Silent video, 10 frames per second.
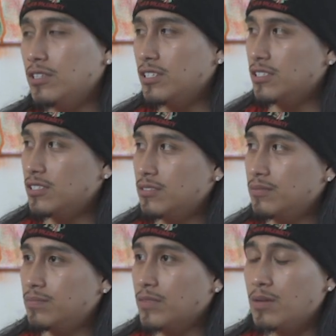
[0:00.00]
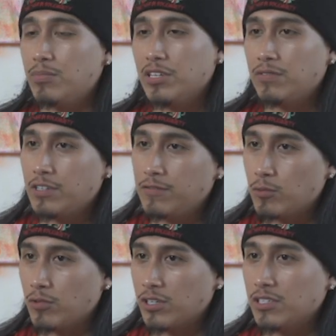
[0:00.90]
Um, big fan of
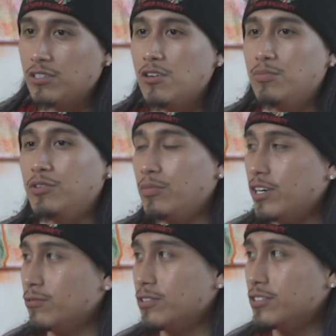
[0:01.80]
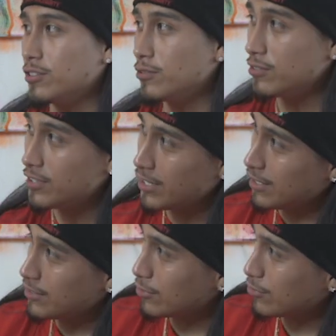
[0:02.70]
your work, hoping to buy one soon,
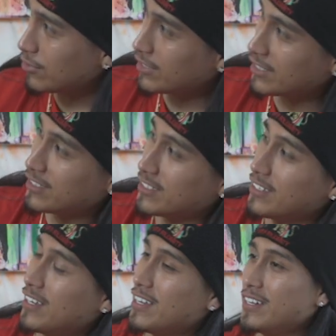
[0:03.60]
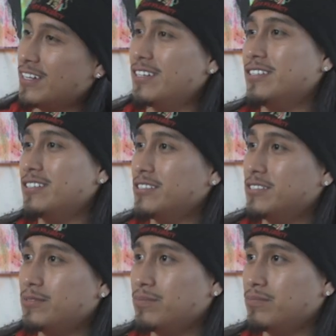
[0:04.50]
sooner or later. Um,